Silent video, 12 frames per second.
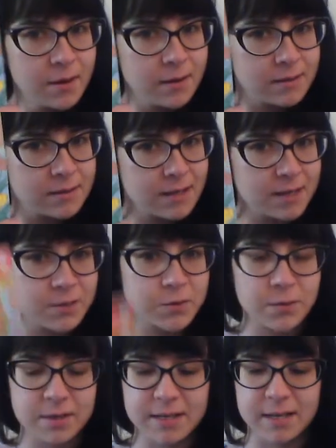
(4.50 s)

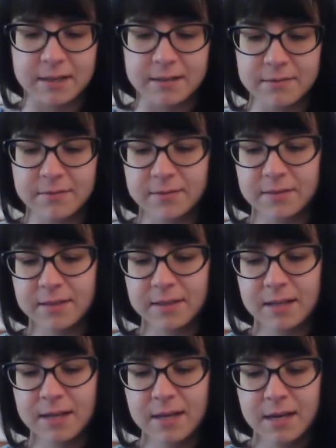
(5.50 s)
Dinosaur Detective.
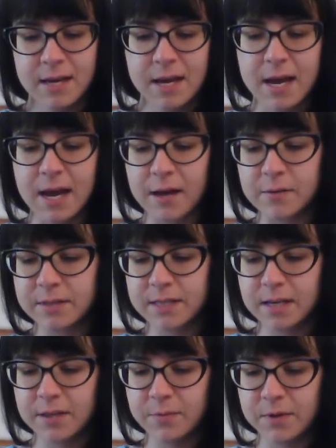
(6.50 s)

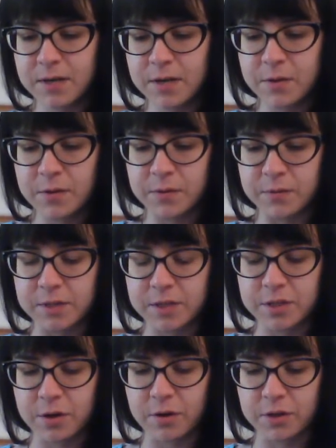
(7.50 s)
Outside the window there was a
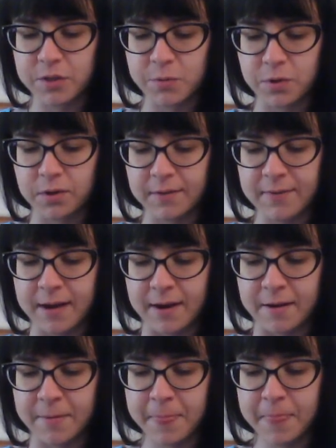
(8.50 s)
dark swirl of
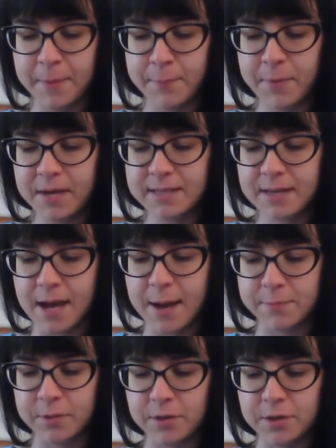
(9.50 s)
air. The bus
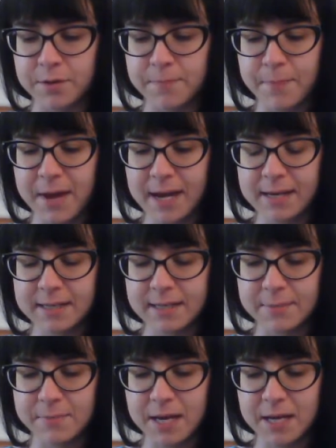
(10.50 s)
copter turned back into
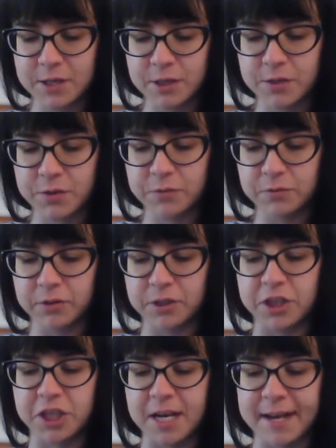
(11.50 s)
the magic school
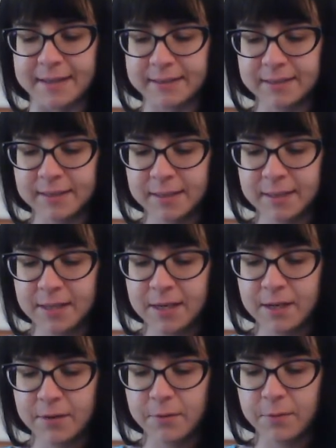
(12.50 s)
jet.
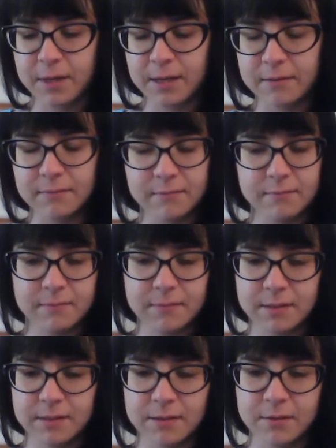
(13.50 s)
It
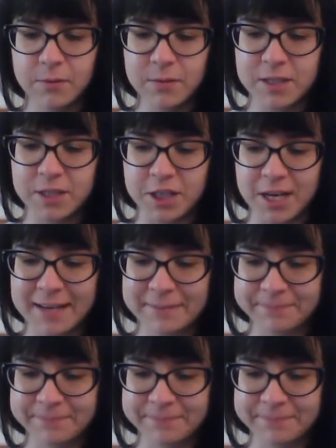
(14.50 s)
was a jet?